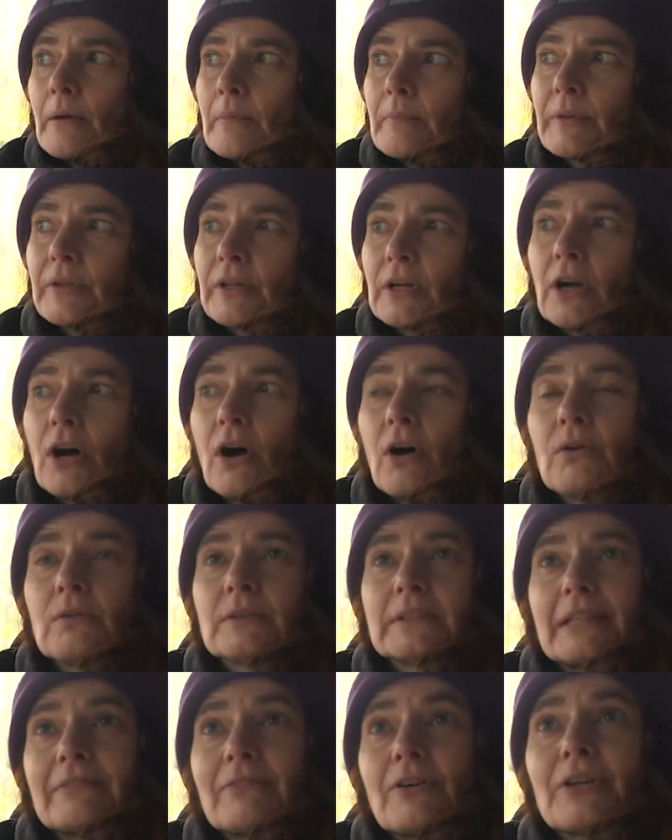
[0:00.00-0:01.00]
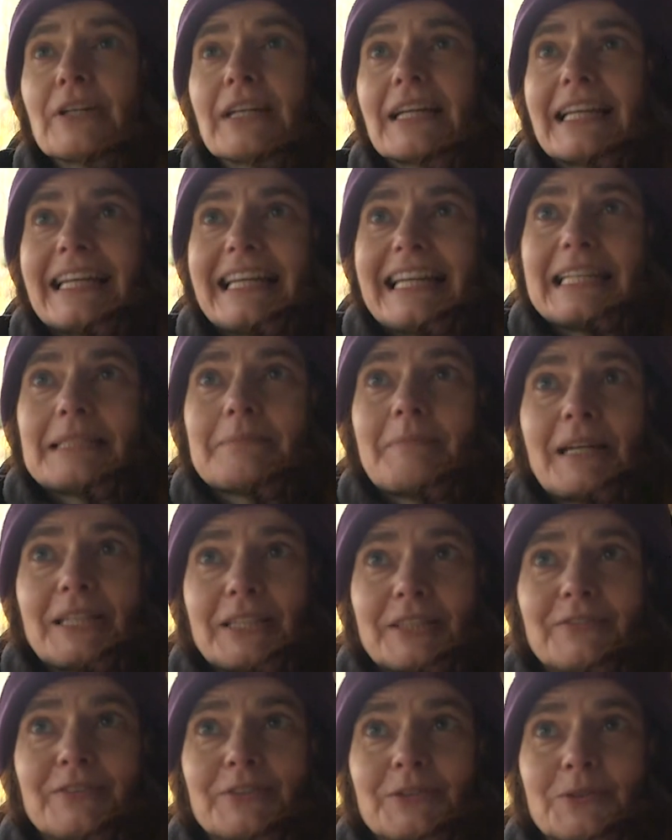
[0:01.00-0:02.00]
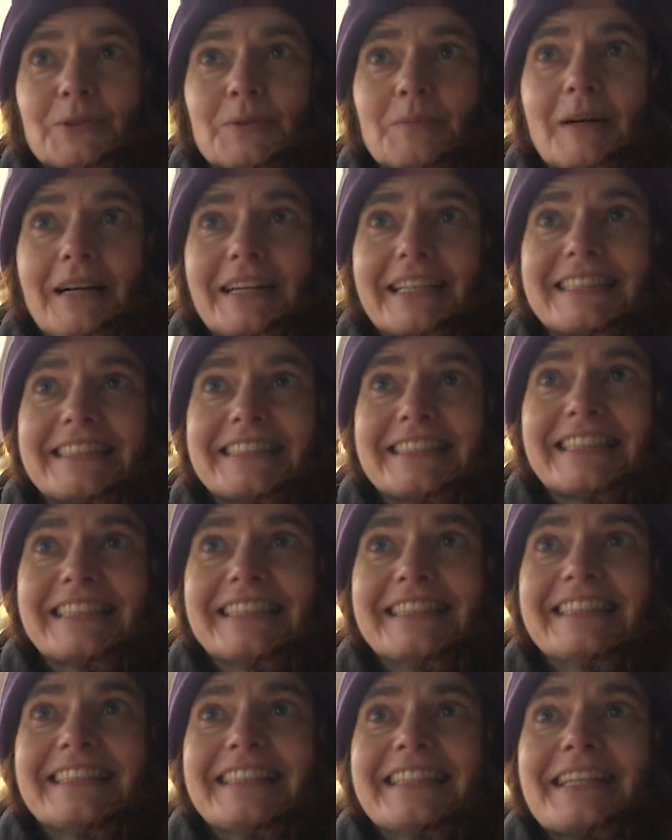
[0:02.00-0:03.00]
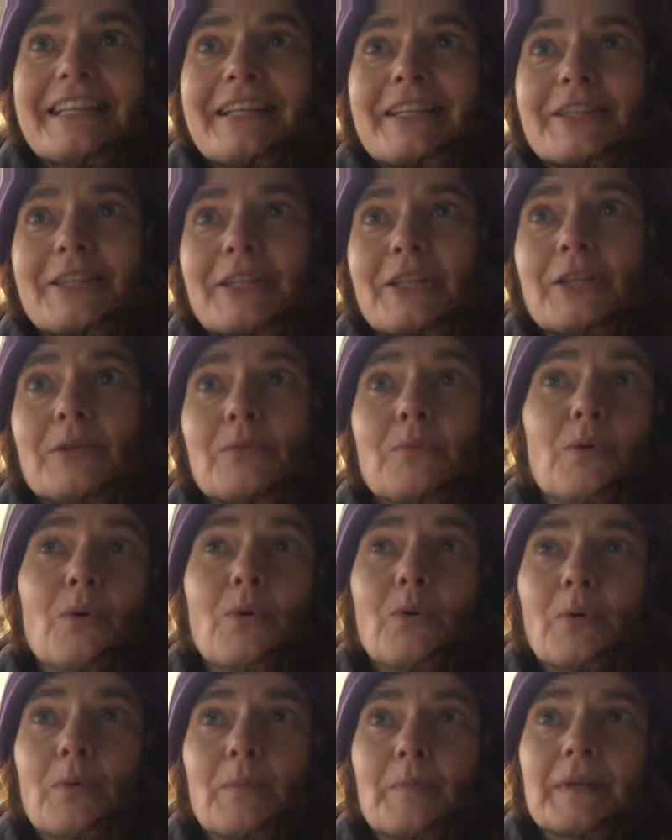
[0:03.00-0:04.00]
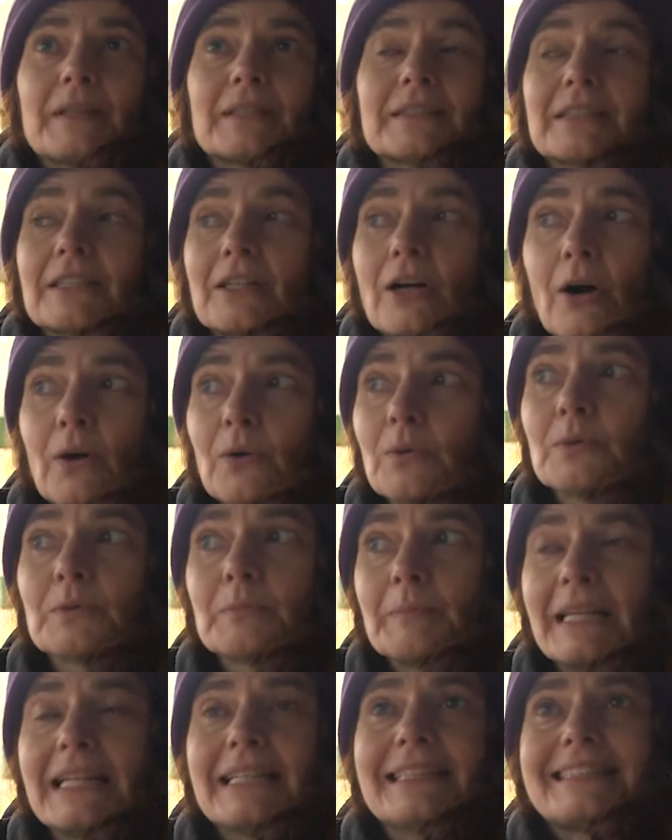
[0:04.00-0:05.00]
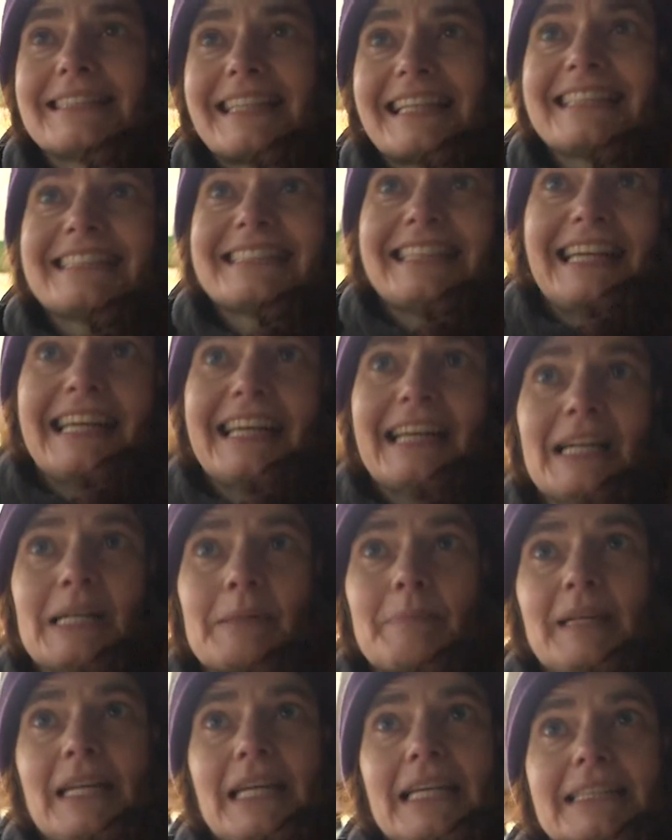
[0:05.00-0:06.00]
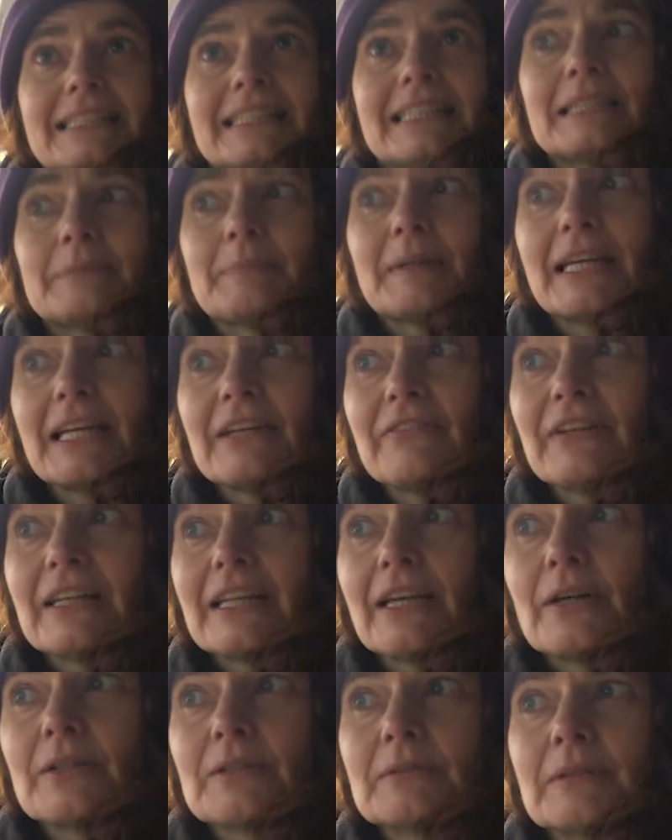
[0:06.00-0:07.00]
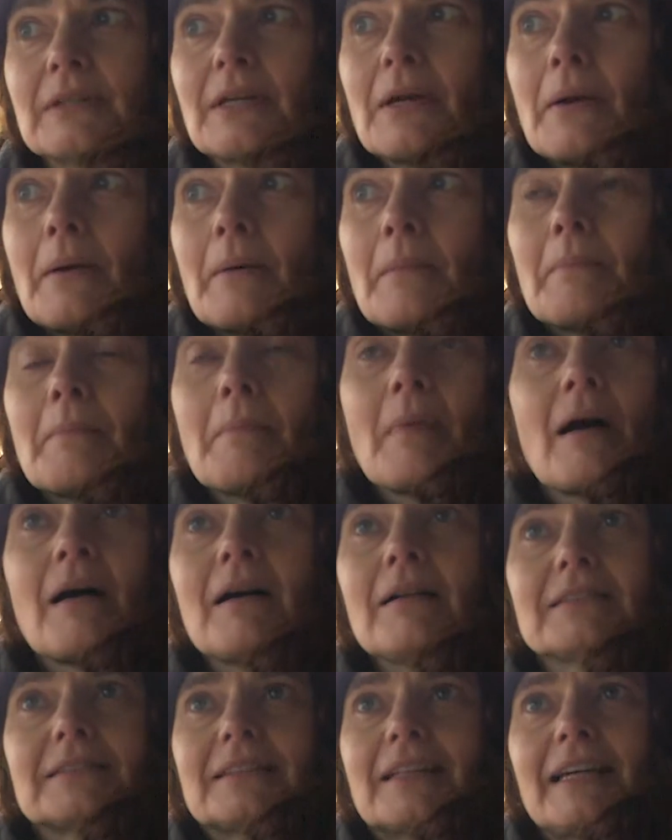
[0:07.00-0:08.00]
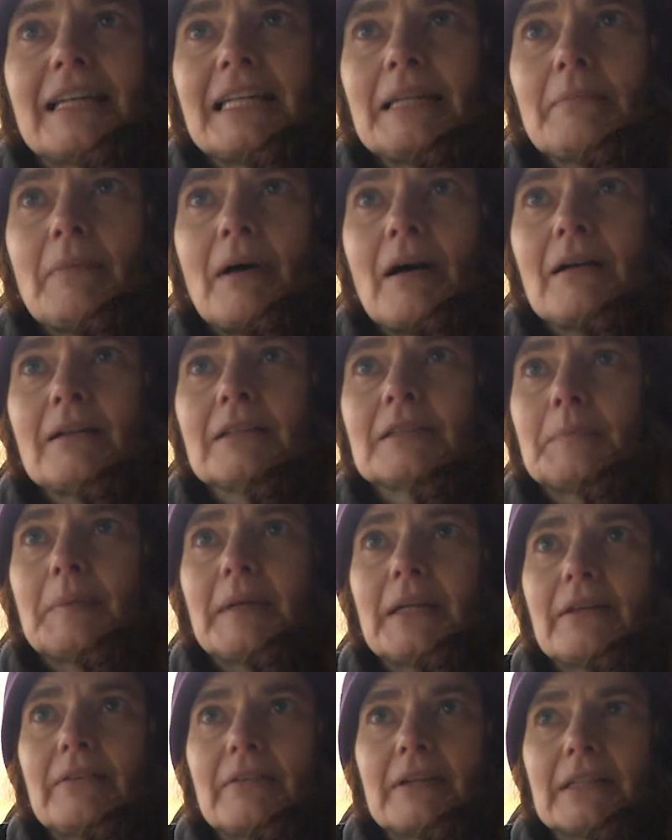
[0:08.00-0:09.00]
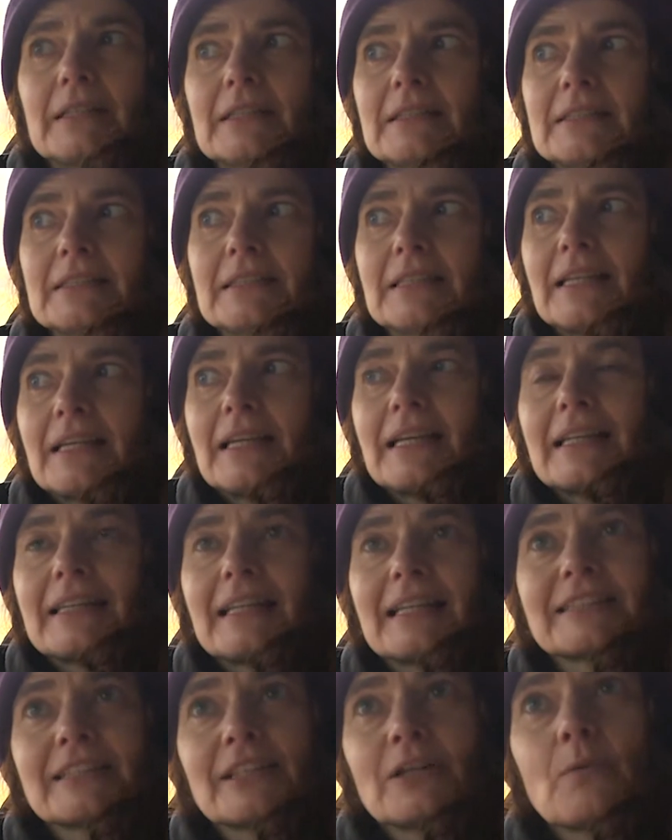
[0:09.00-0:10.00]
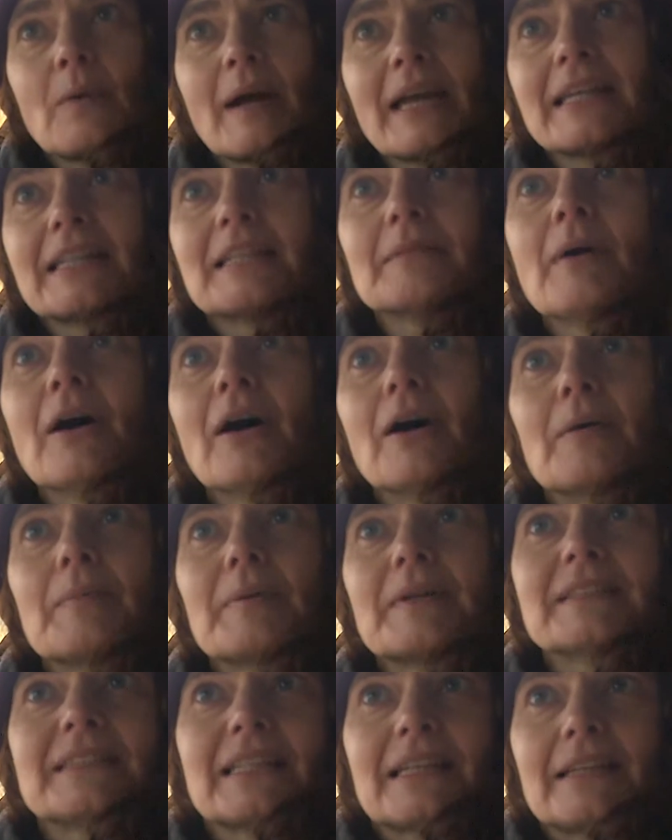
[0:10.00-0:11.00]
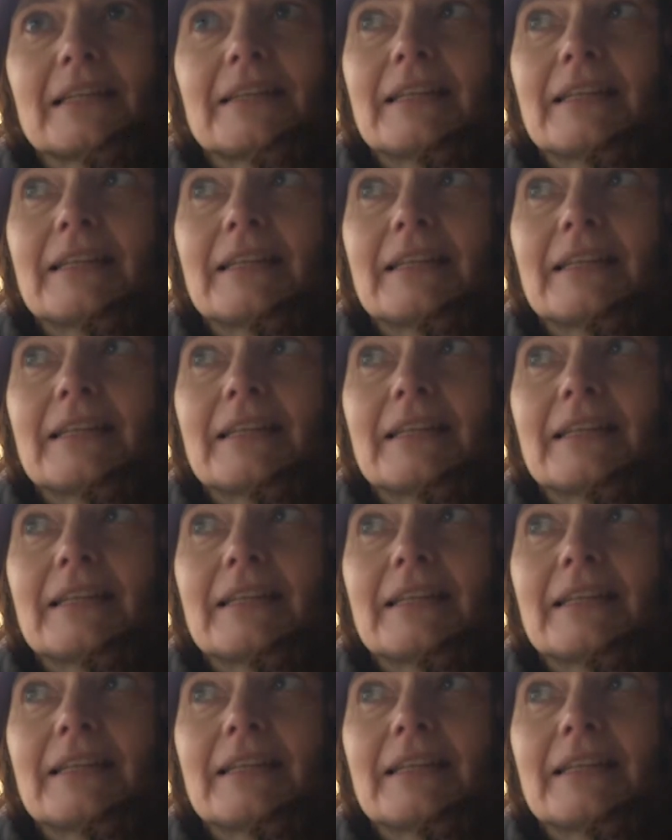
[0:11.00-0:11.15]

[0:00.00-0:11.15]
But the cold, ironically, is better for dormice than the warm, because the cold means they stay hibernated. But if it goes milder, any mild periods, that's going to wake them up because they're going